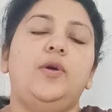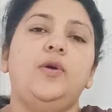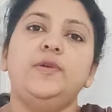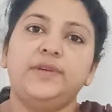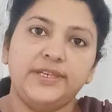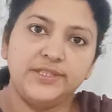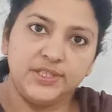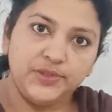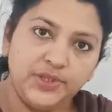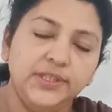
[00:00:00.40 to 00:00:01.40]
Alright
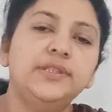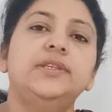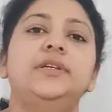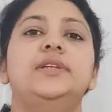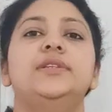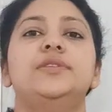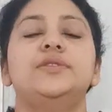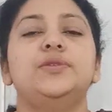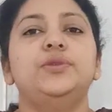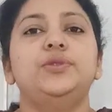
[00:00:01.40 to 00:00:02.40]
children,
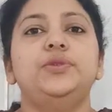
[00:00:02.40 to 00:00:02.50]
so